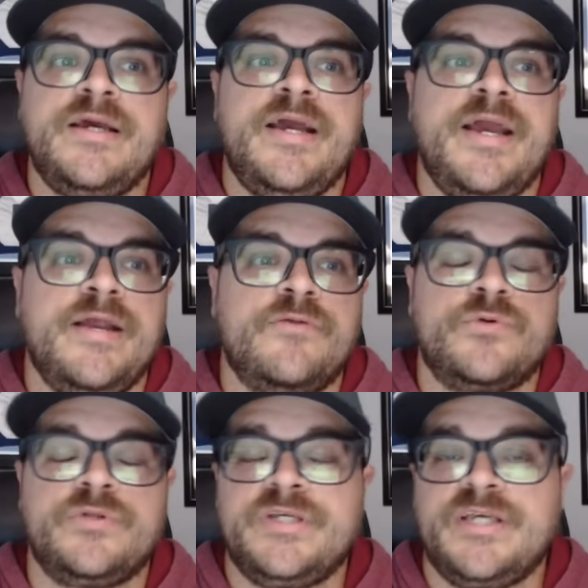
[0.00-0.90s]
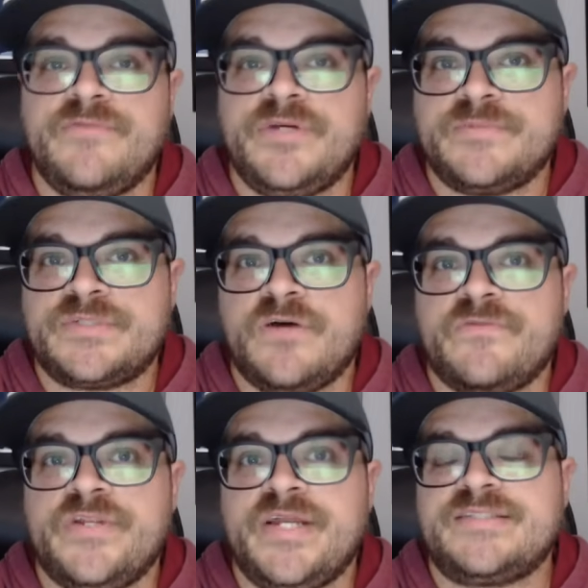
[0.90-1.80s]
and really giving
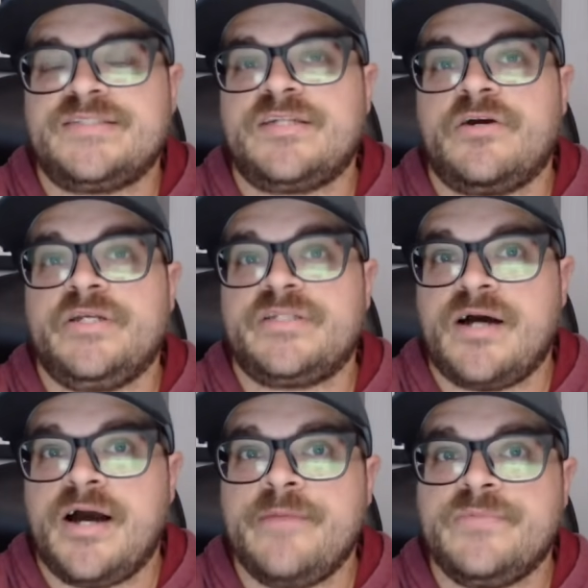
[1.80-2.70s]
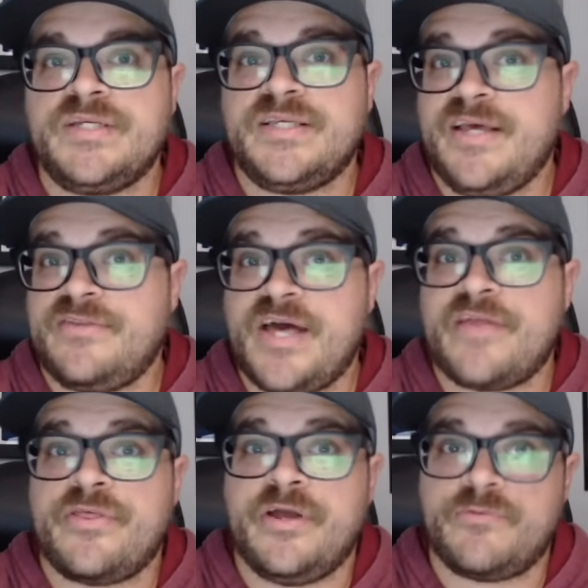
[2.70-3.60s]
himself the necessary time to get
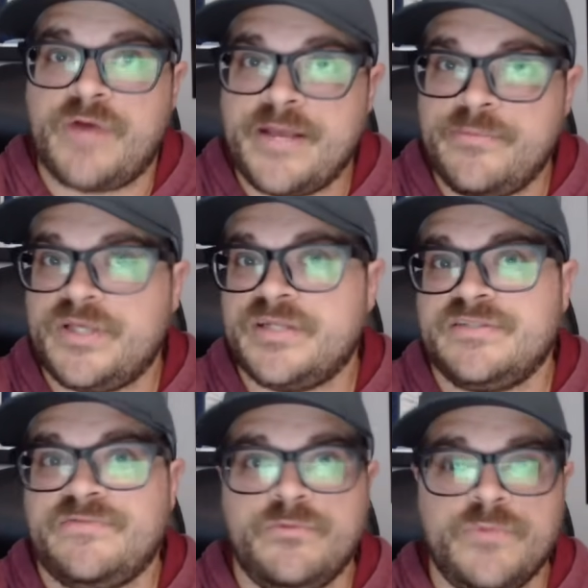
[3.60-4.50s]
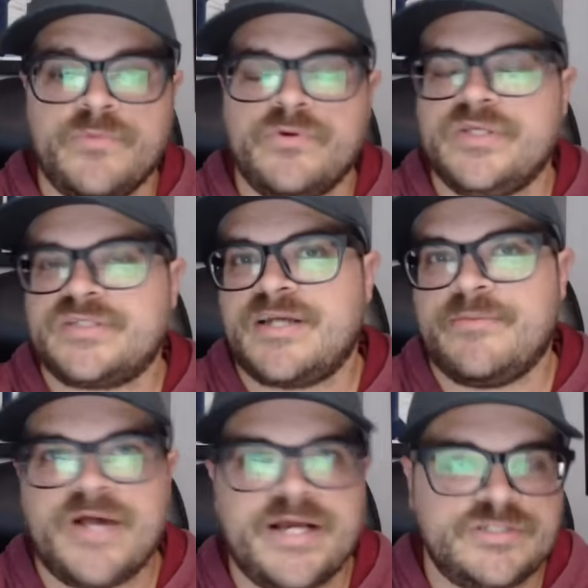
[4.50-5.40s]
that thing right. Because if you remember this
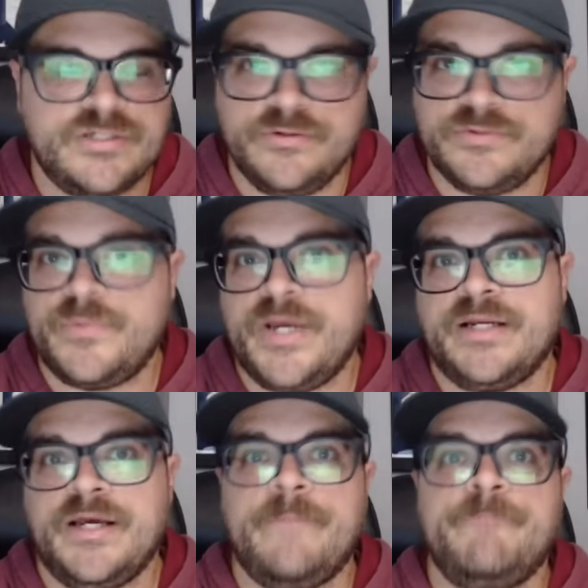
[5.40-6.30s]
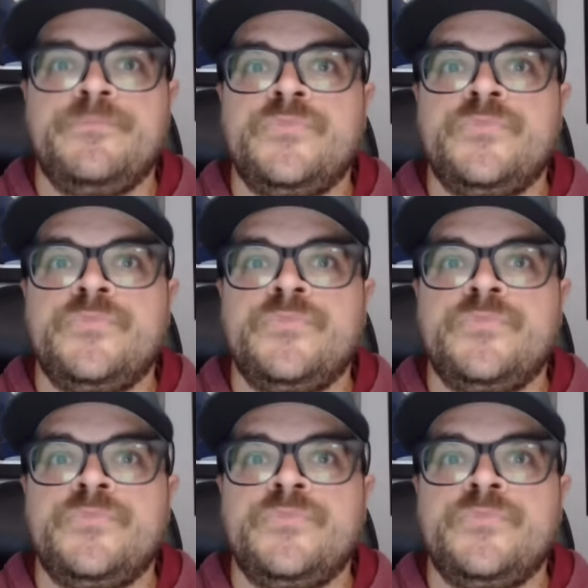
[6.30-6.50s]
time last year, he was banged up.